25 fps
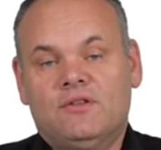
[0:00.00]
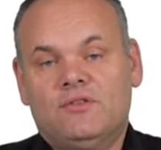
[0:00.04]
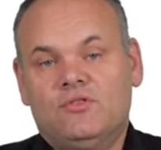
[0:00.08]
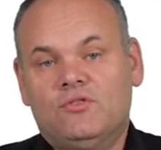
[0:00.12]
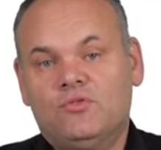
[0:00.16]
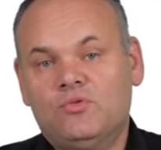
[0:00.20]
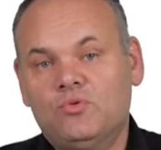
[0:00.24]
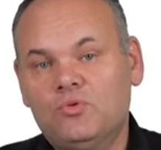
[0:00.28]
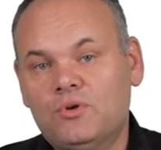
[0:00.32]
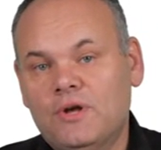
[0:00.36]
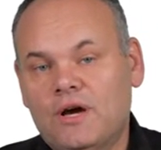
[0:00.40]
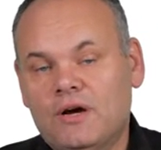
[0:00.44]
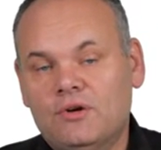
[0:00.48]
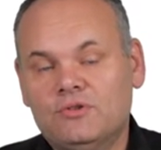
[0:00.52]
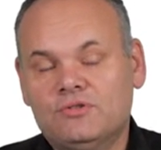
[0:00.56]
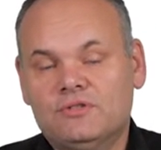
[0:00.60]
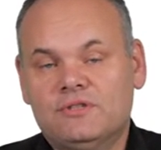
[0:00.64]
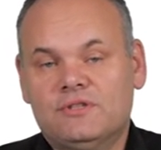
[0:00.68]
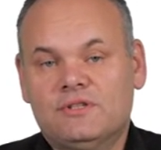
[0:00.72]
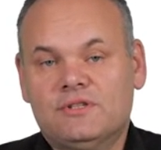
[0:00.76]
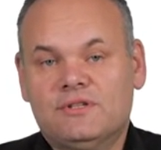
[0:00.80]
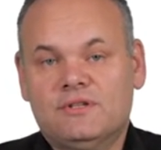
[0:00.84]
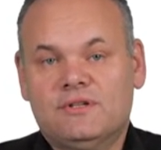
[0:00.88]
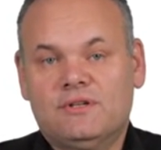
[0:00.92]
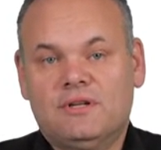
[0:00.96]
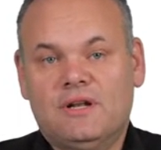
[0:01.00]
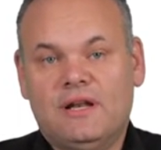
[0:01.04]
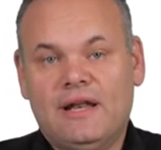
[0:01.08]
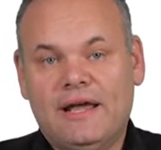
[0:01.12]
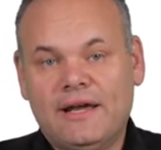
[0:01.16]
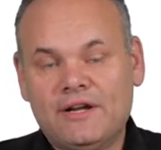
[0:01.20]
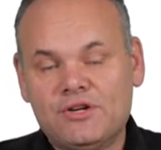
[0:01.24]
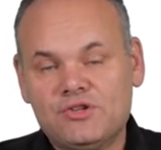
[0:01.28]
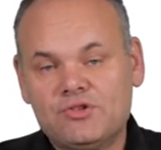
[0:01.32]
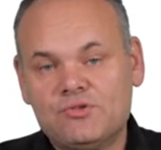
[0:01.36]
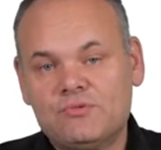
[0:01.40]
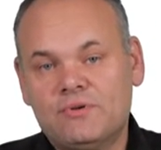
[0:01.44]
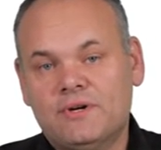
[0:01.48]
2,000
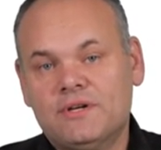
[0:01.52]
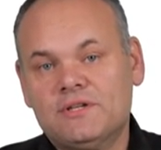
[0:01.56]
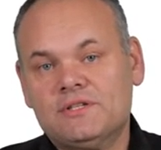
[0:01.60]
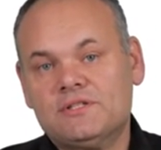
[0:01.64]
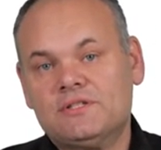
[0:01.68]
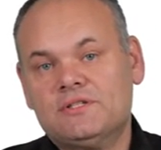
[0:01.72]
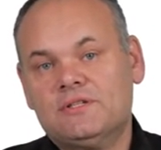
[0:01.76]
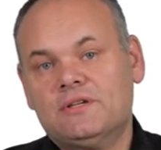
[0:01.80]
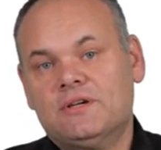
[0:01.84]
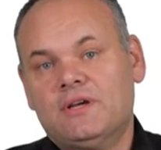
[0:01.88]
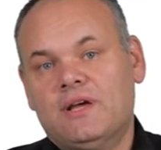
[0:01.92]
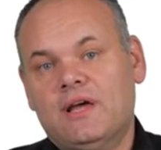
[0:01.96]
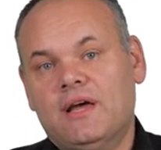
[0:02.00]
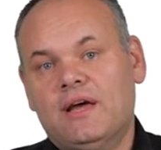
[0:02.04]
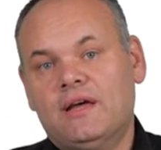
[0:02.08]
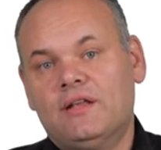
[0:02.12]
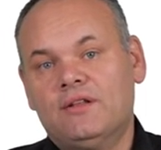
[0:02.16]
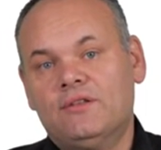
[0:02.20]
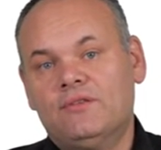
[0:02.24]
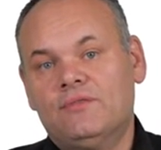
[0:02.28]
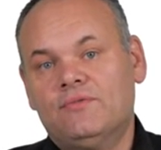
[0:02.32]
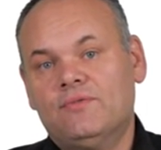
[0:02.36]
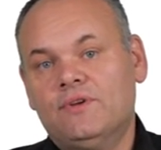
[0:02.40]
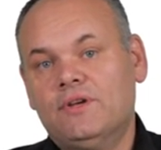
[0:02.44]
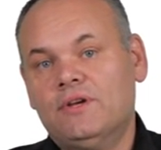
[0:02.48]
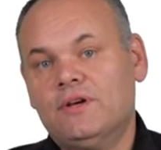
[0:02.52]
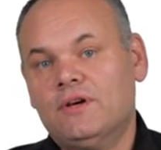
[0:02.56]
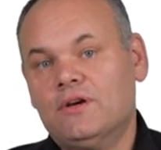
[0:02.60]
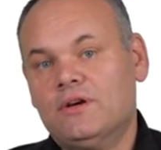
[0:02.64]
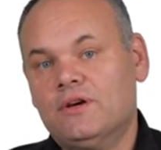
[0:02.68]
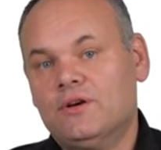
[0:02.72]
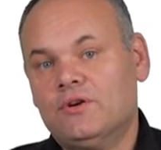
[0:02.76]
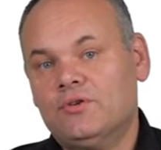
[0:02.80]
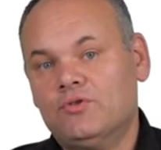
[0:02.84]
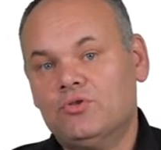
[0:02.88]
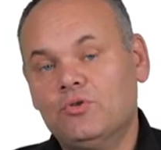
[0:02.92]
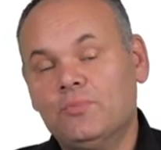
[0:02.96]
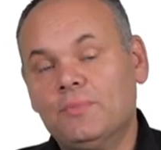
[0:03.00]
lecturers, and we
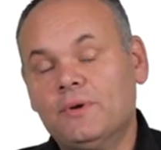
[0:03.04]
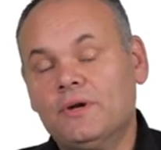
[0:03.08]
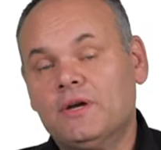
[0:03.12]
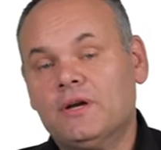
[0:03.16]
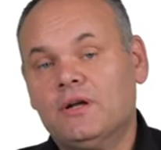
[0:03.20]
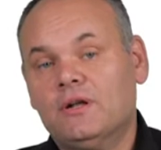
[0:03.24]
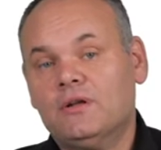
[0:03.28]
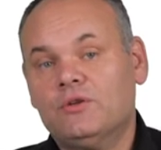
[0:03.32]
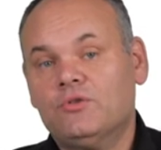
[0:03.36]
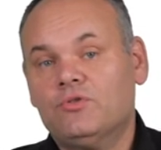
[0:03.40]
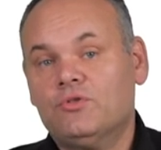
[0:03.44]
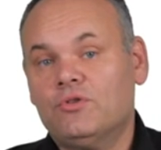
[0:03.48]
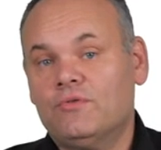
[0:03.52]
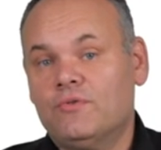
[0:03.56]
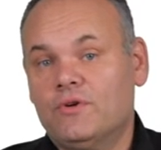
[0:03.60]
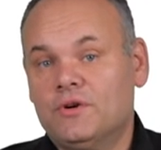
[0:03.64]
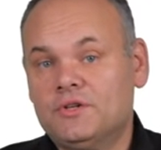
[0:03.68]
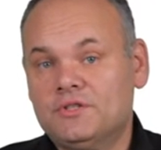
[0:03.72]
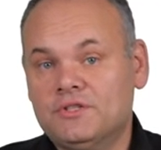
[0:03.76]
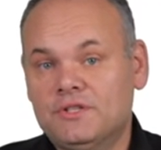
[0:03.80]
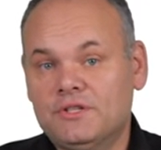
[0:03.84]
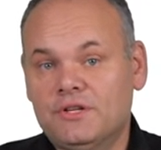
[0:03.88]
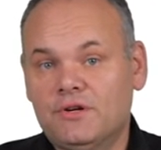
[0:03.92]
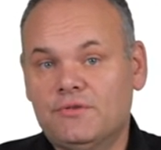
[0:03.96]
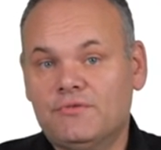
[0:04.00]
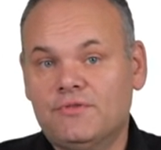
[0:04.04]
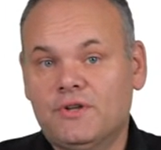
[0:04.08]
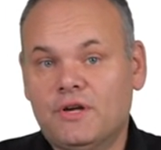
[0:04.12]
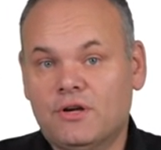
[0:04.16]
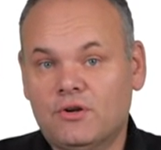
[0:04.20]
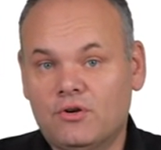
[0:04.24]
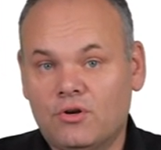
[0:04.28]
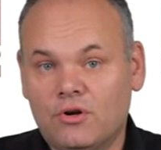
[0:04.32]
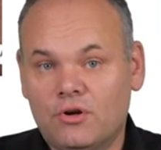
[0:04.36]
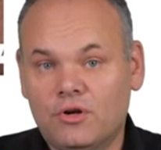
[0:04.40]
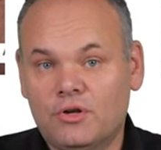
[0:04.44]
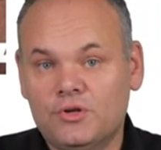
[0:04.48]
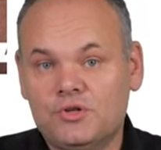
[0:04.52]
are a typical University of
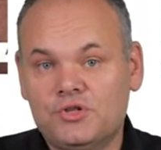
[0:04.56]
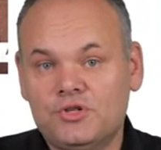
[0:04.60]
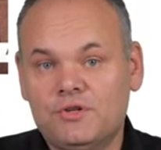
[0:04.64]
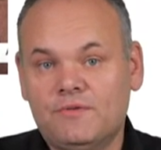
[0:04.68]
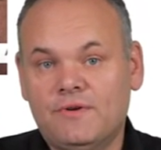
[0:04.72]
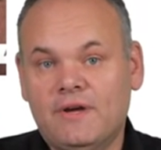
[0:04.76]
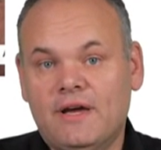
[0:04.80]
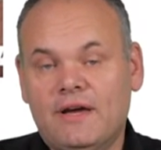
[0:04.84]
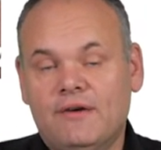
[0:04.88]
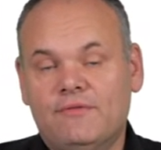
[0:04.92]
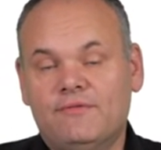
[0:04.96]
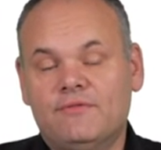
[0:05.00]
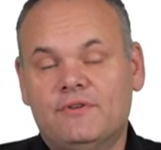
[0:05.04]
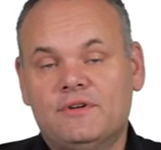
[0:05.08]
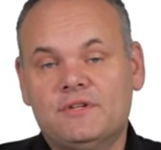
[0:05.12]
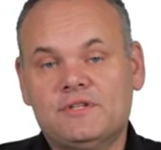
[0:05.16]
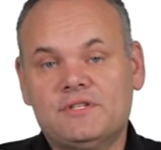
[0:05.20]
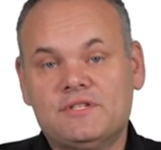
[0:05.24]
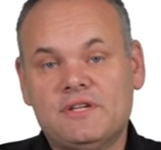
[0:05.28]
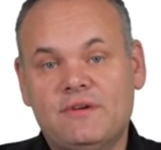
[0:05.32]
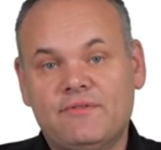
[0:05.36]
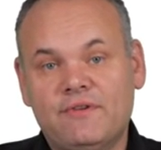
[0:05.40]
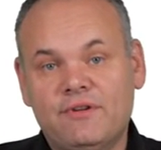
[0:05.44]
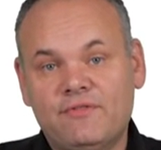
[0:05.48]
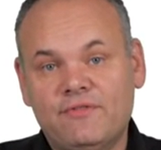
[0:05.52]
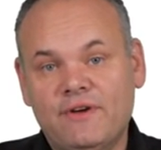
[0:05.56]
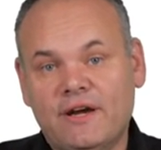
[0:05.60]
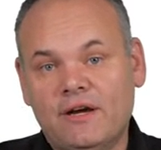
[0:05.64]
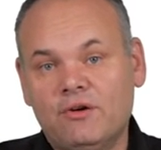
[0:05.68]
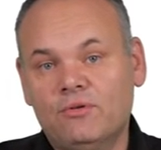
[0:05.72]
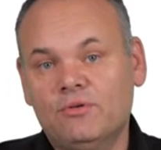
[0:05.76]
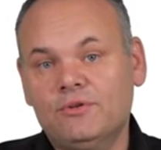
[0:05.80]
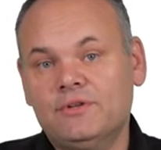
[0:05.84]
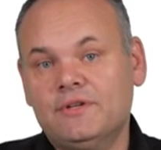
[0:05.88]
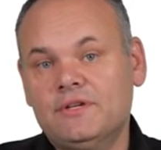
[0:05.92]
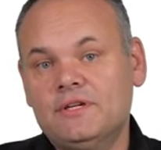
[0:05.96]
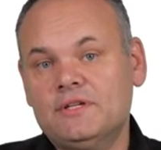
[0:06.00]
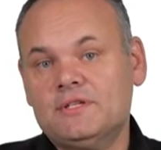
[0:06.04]
Technology. We have 7
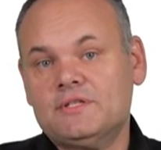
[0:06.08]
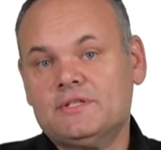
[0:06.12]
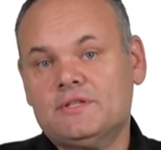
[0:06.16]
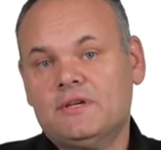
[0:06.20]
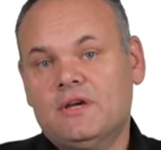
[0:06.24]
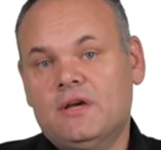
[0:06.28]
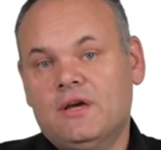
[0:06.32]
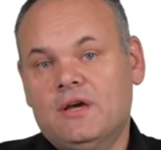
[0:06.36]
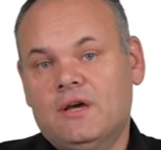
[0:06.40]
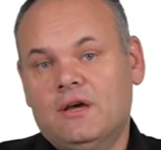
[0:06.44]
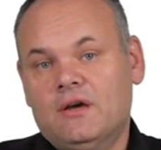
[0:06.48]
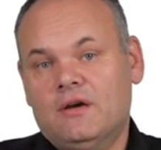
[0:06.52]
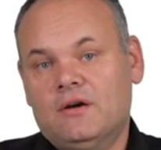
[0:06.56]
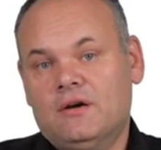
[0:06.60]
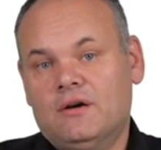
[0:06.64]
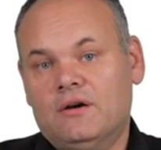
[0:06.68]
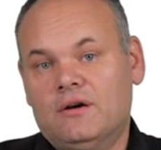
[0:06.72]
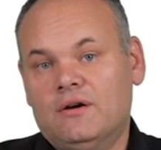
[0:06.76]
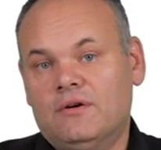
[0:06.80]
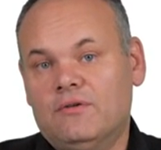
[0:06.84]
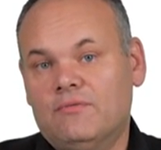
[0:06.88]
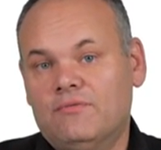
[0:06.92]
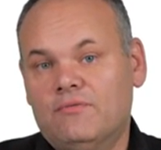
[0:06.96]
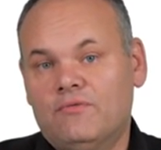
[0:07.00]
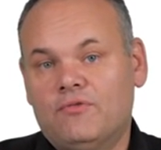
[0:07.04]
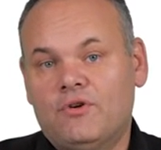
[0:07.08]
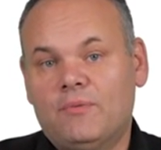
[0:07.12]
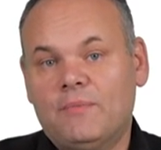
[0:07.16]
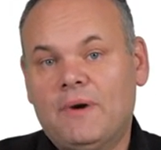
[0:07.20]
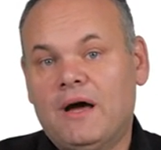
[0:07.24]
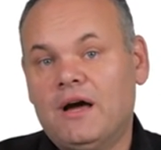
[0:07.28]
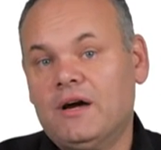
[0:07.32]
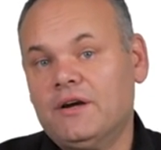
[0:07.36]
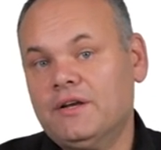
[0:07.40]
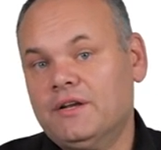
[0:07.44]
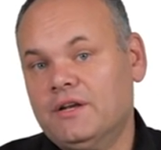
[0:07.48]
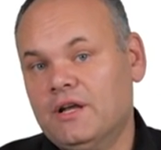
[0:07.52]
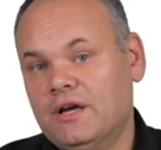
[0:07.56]
faculties from
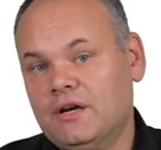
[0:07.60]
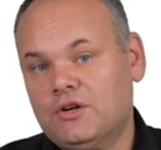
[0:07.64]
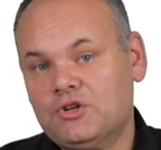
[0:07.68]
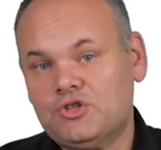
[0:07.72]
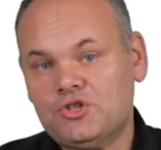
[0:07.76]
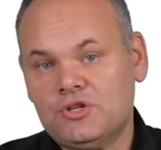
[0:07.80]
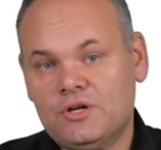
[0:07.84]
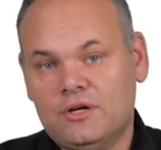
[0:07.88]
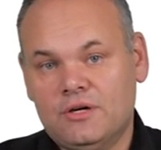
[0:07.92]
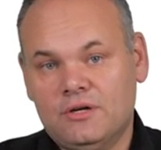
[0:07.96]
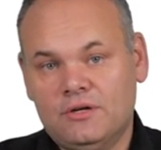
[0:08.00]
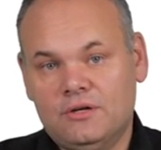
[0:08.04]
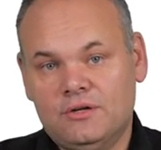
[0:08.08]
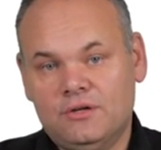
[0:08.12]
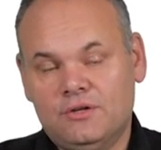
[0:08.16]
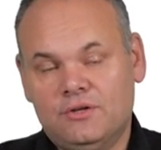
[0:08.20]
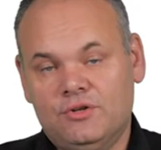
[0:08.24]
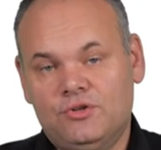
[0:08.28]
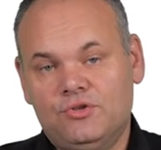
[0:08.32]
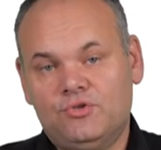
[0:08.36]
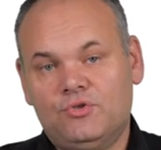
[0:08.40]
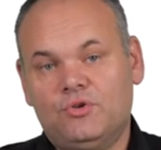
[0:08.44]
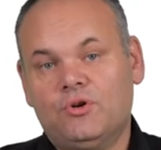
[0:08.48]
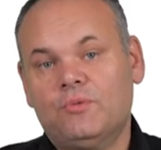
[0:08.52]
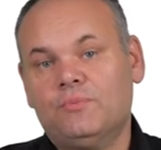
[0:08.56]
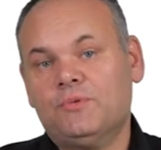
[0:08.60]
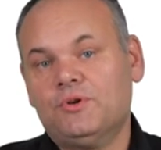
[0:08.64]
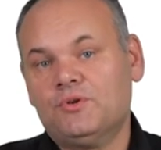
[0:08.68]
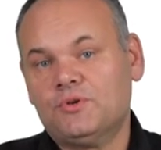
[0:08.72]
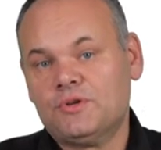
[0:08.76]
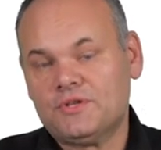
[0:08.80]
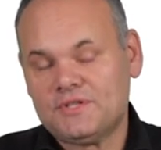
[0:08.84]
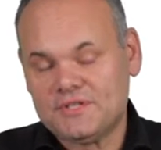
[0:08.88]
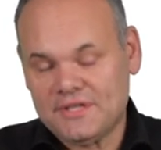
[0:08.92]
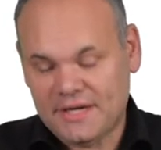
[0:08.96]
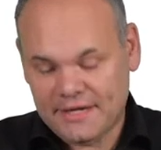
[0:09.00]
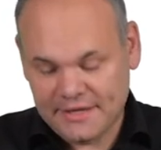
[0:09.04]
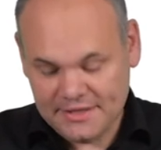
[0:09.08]
architecture to
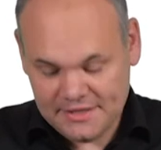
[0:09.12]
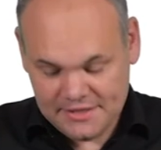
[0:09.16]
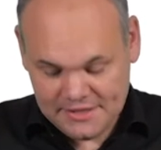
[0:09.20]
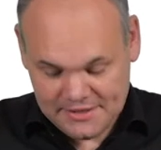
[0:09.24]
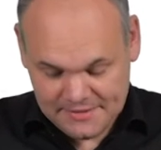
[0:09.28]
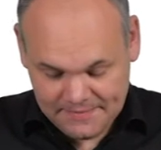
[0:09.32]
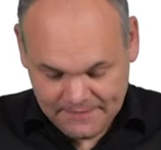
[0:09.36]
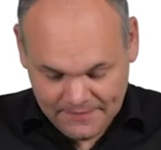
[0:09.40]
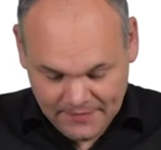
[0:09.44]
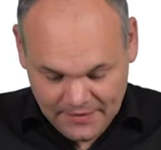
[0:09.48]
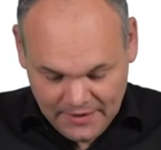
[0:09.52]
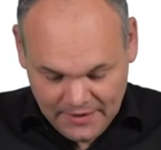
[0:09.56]
computer science.